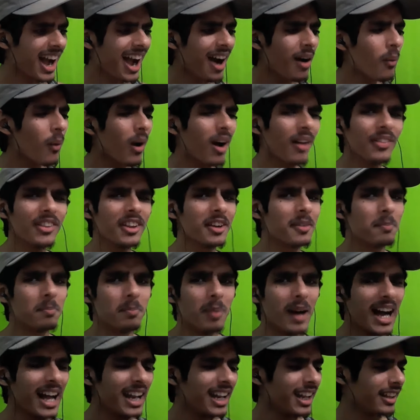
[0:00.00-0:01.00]
I want their
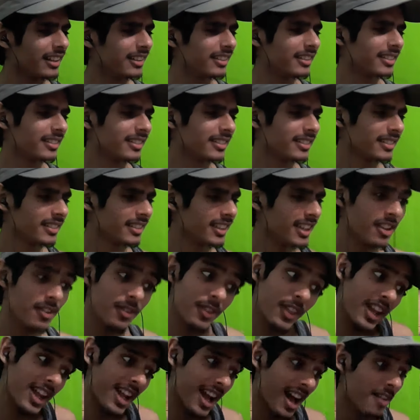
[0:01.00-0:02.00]
balance. If
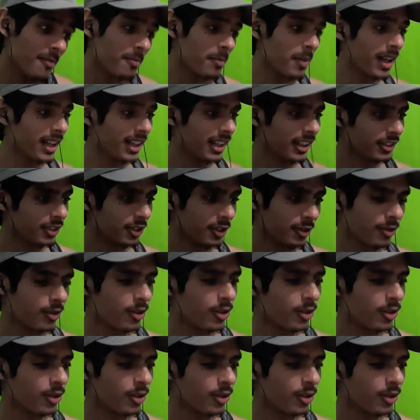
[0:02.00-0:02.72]
they have balance.